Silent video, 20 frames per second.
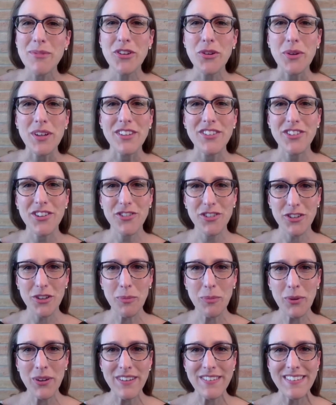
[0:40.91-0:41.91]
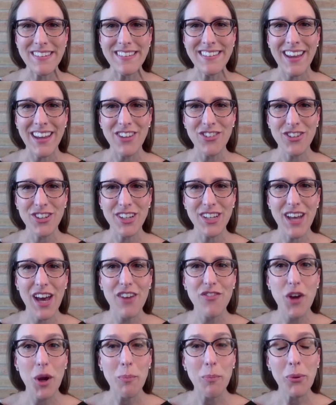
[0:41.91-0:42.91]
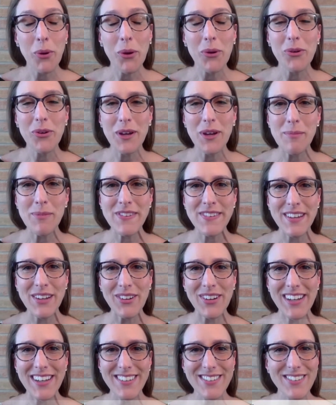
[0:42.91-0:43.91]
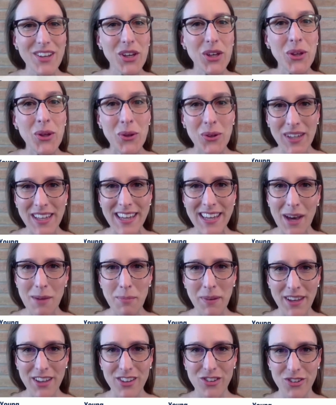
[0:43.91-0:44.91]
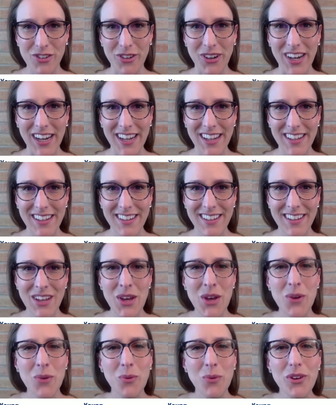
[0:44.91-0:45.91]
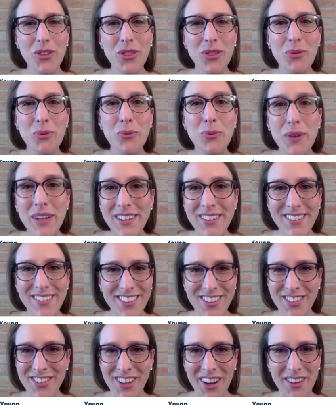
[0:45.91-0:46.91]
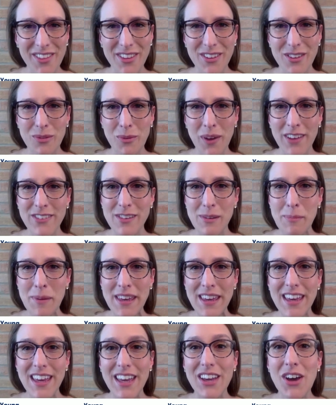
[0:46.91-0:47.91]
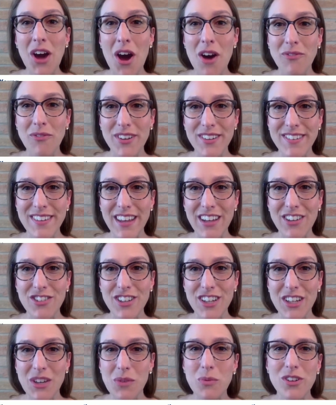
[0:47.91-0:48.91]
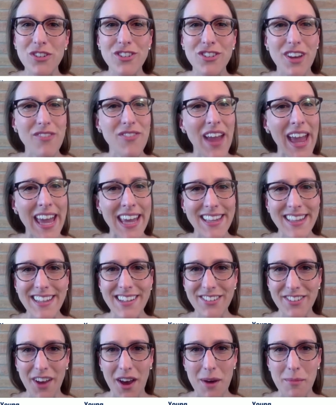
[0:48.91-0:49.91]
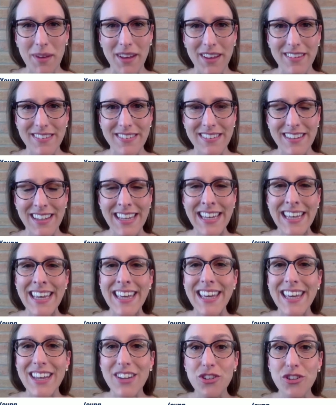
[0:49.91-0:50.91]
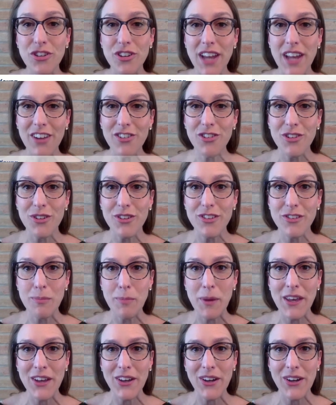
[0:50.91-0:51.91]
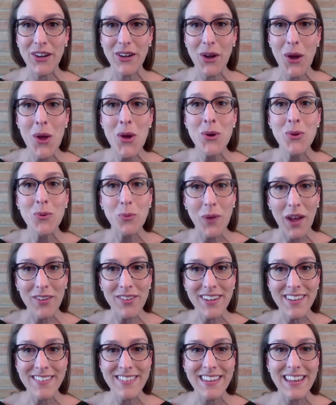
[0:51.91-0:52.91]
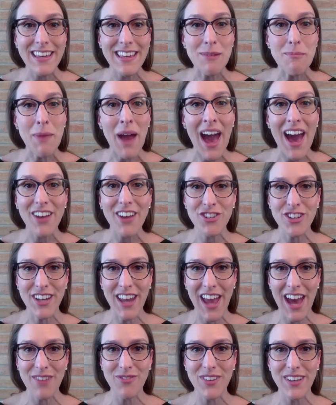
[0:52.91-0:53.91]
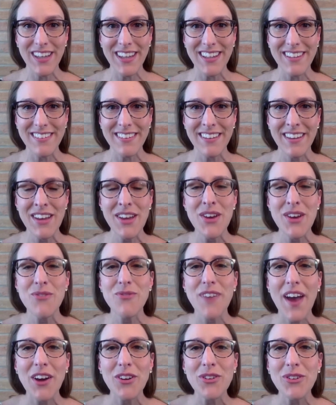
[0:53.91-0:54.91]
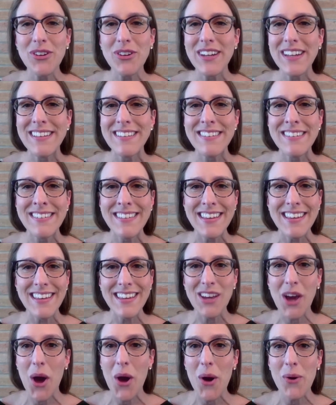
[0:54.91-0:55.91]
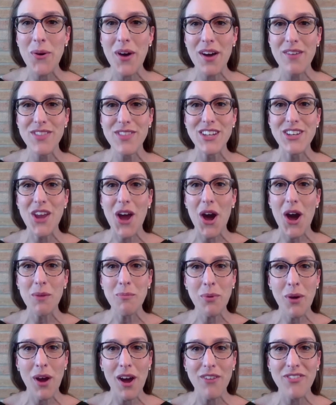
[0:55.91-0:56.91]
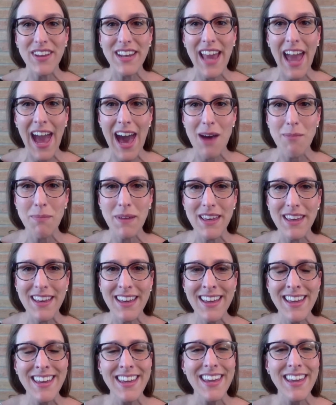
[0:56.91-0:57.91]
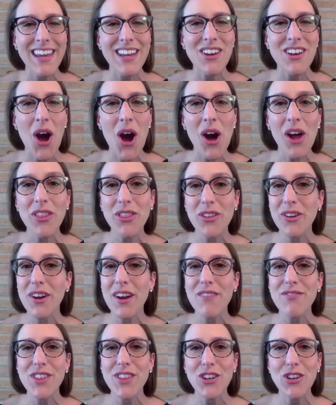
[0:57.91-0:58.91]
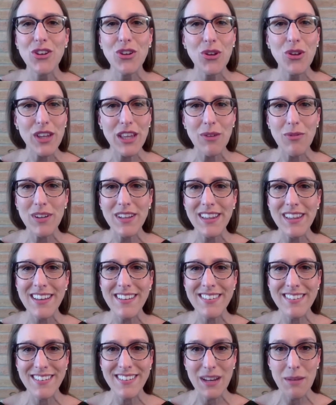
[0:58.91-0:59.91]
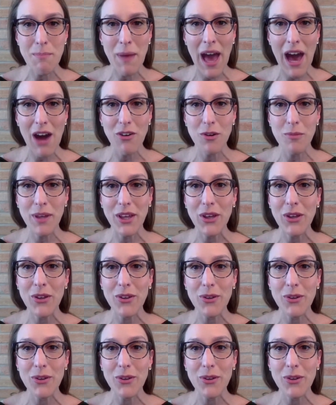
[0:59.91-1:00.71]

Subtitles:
to a digital presentation of our program series, Cooking Up History. We're thrilled to share this recipe and conversation with Chef Haile Thomas, international speaker, wellness and compassion advocate, founder and CEO of the nonprofit Happy, and author of the newly released empowerment